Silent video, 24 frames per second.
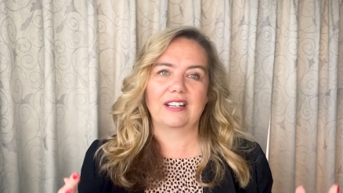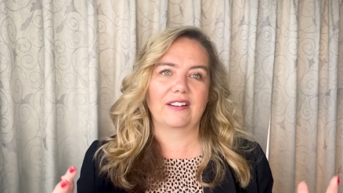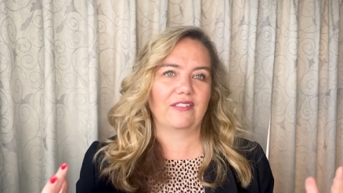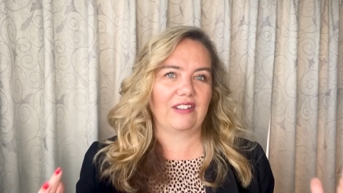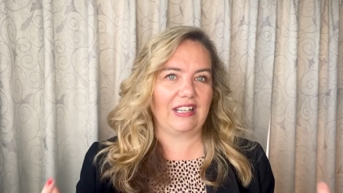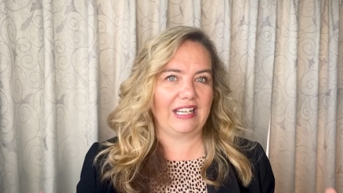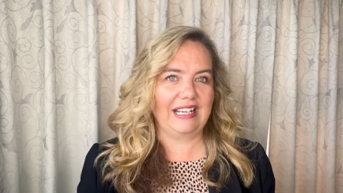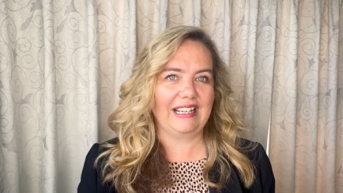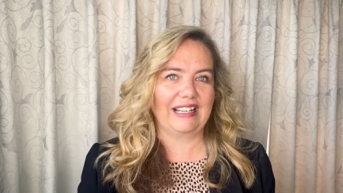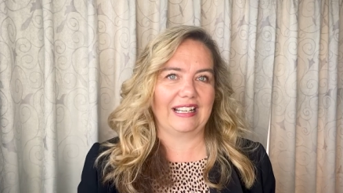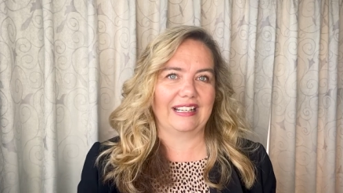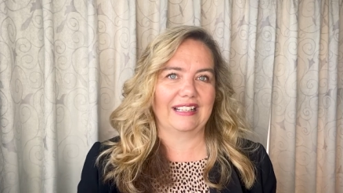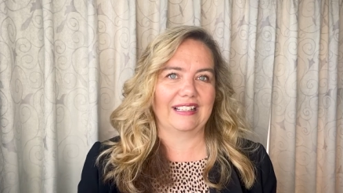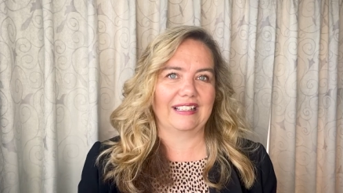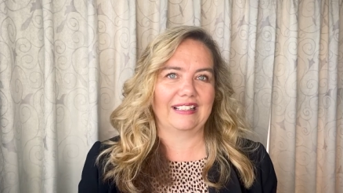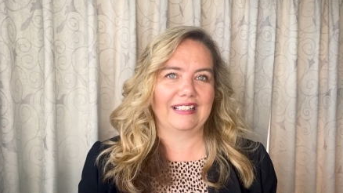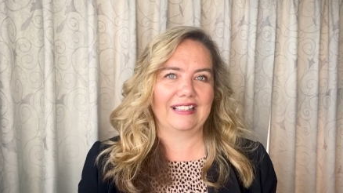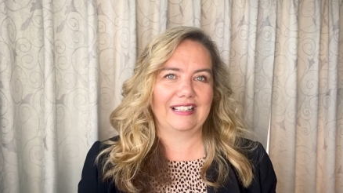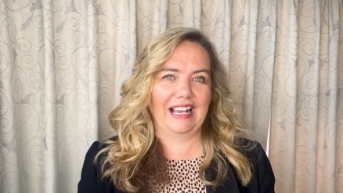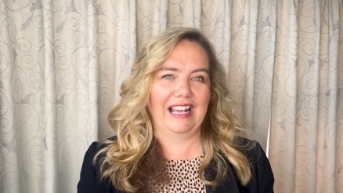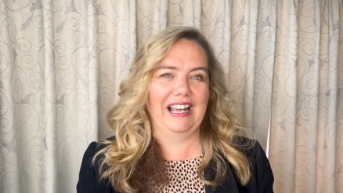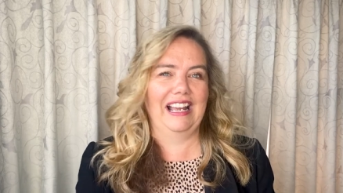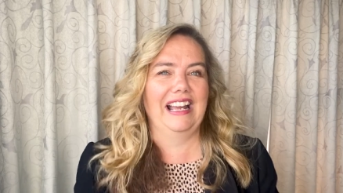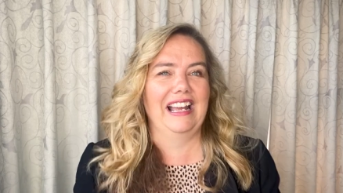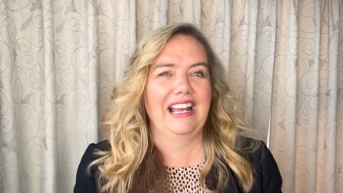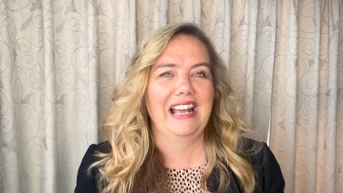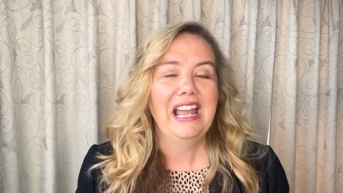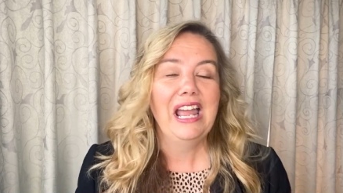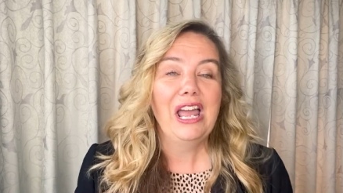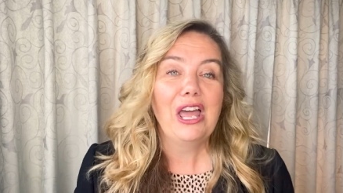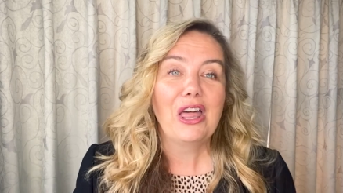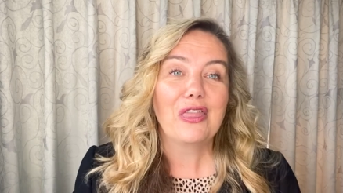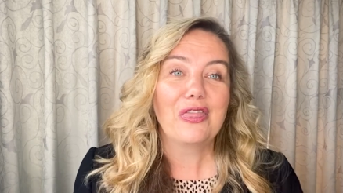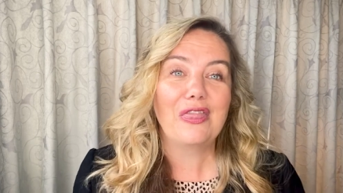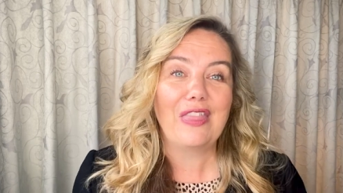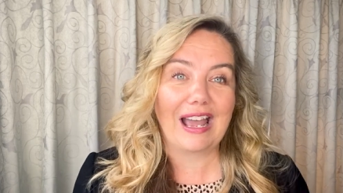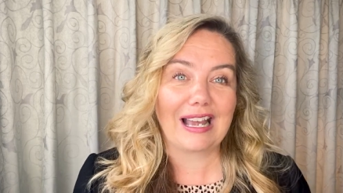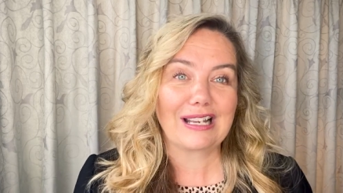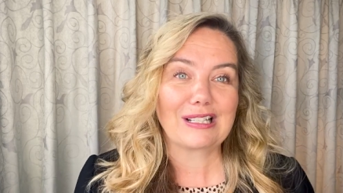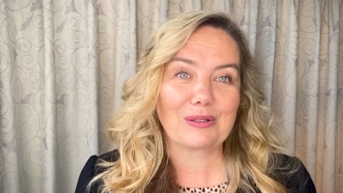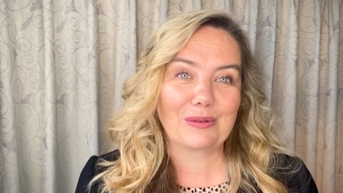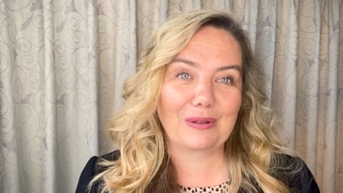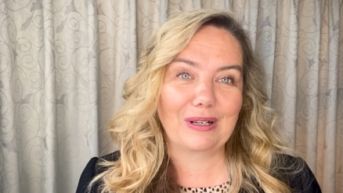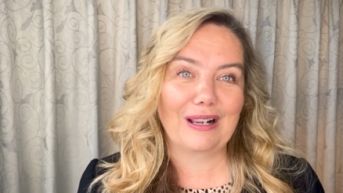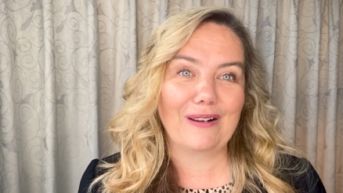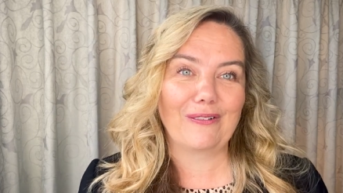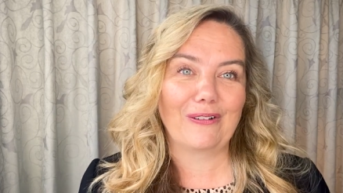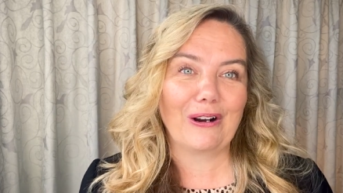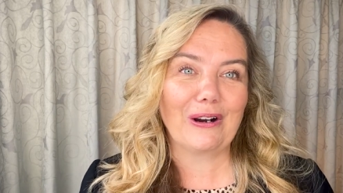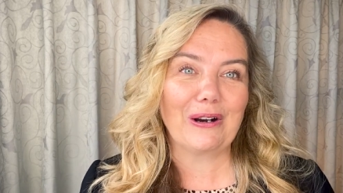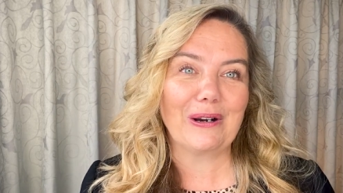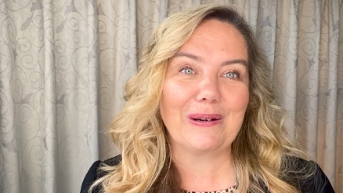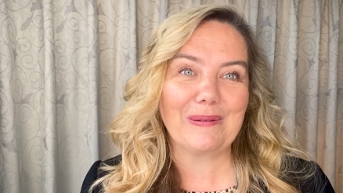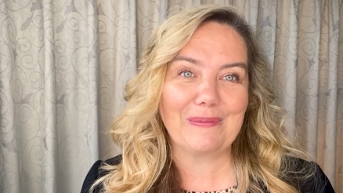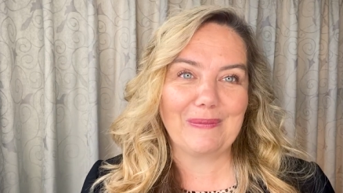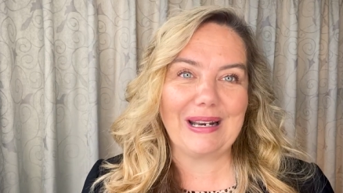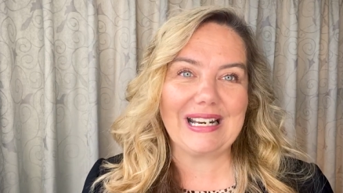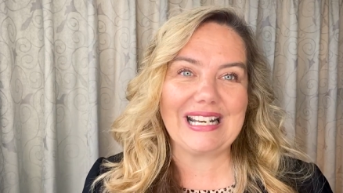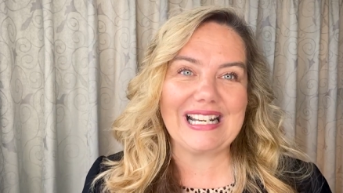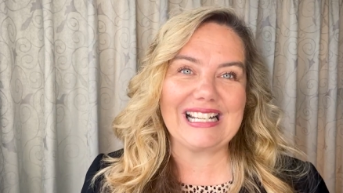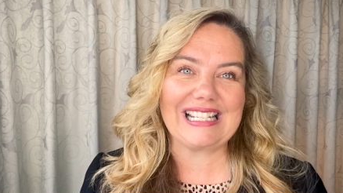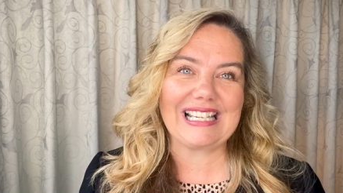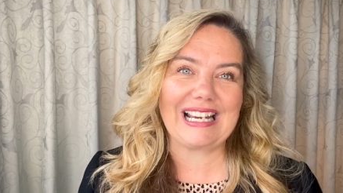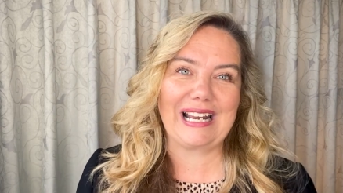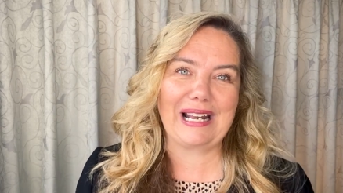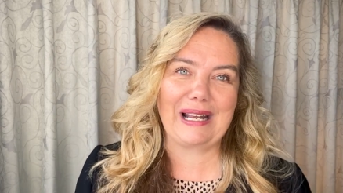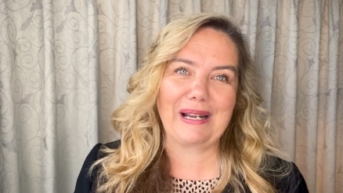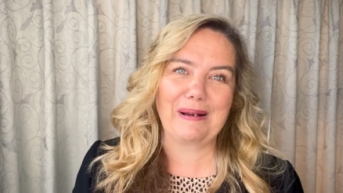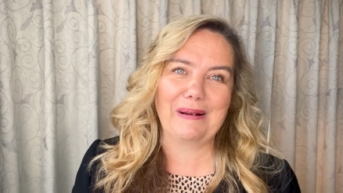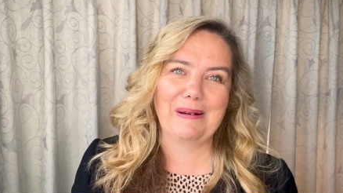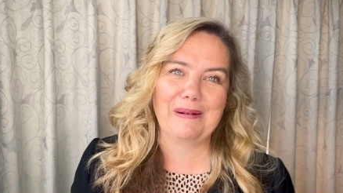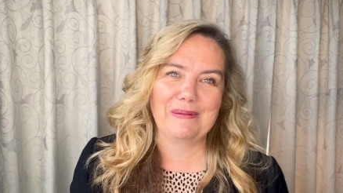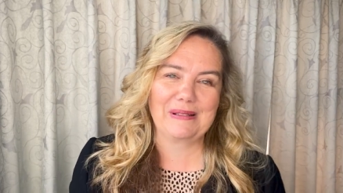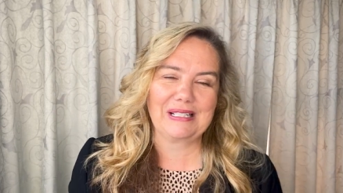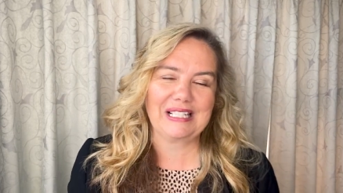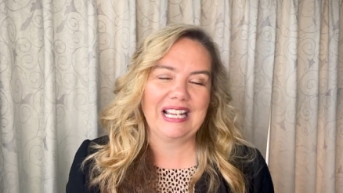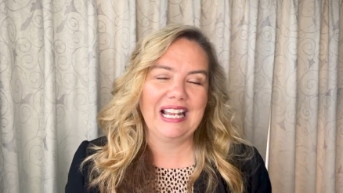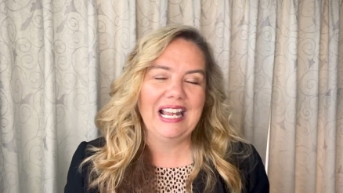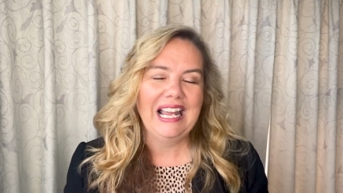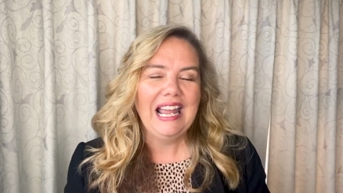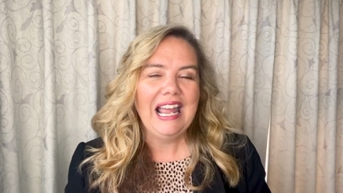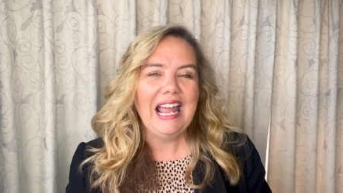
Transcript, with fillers: of Eden? That's what I've heard many times.